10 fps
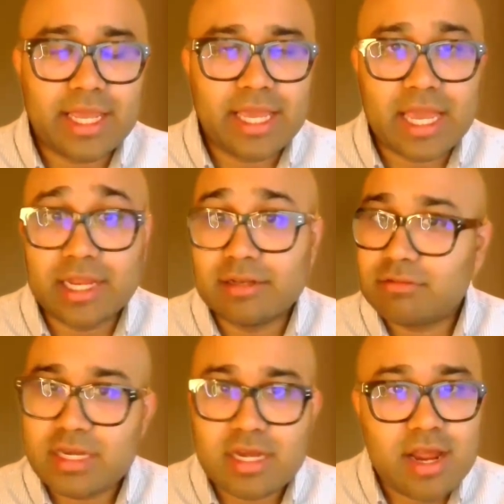aka
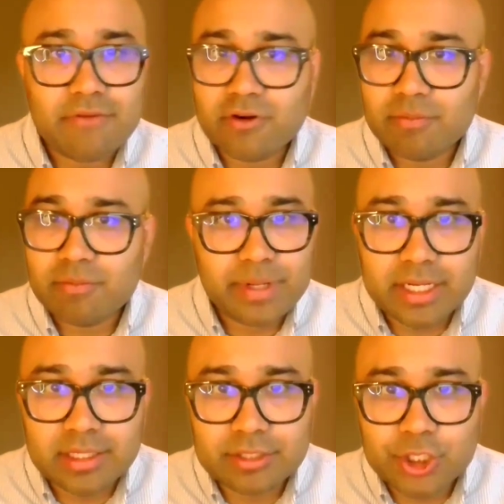never
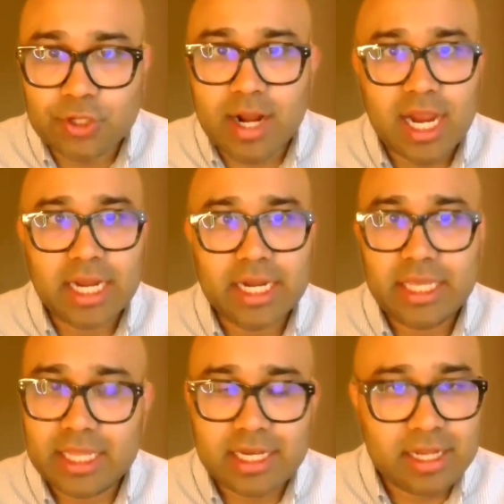been tried
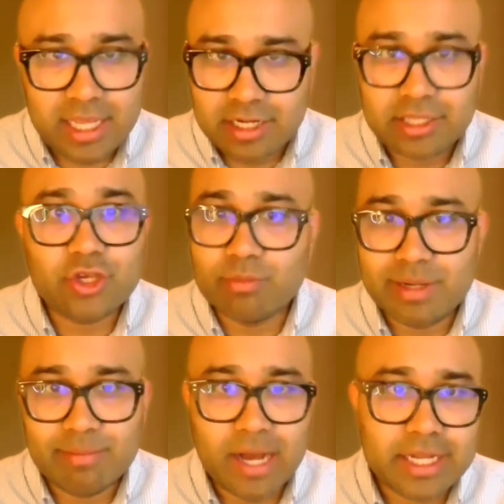in a
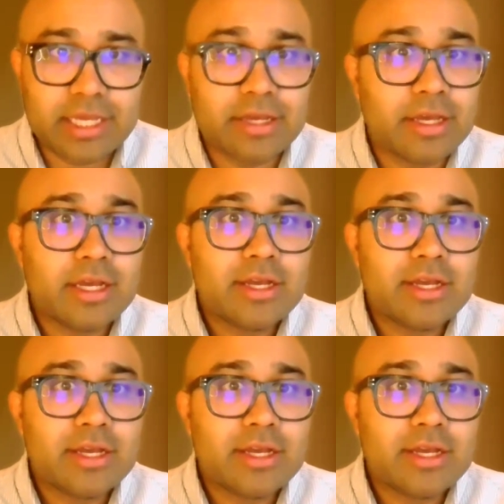human body.